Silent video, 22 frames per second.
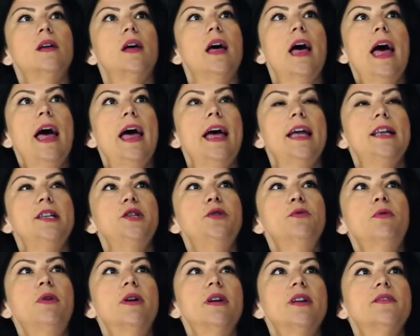And
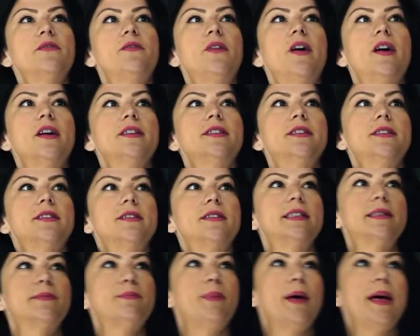you are advised to
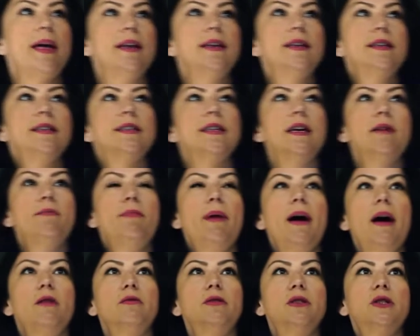spend
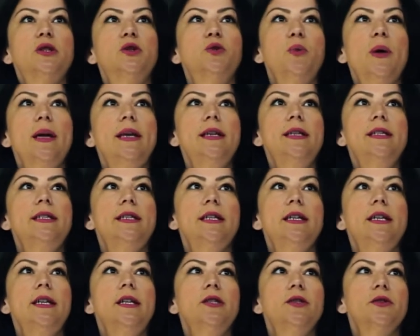about
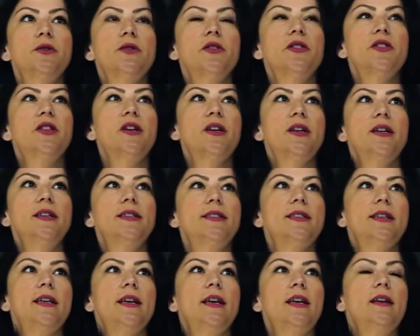20 to
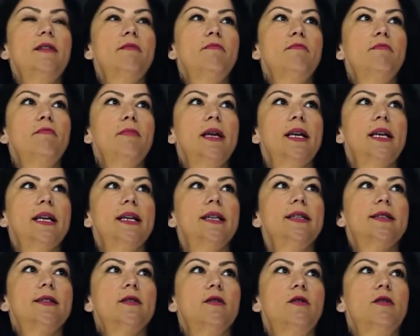30
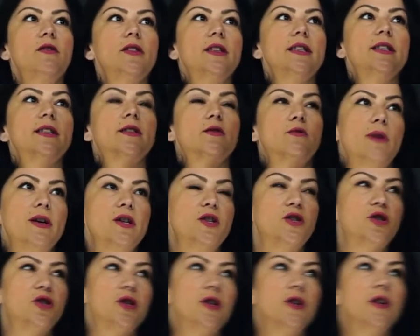minutes on this
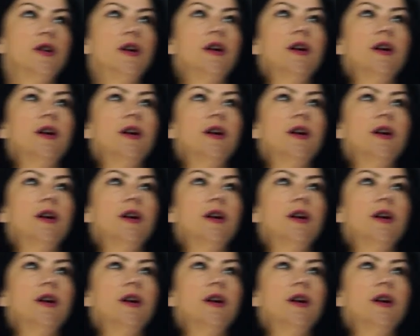question.